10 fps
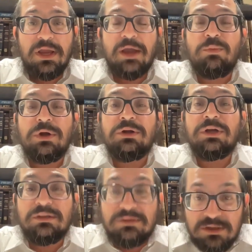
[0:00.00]
And we're going
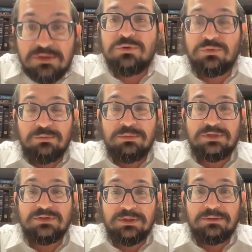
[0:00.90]
to continue to
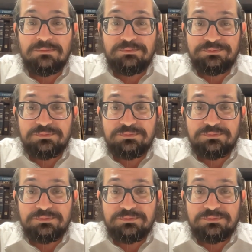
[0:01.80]
mix in,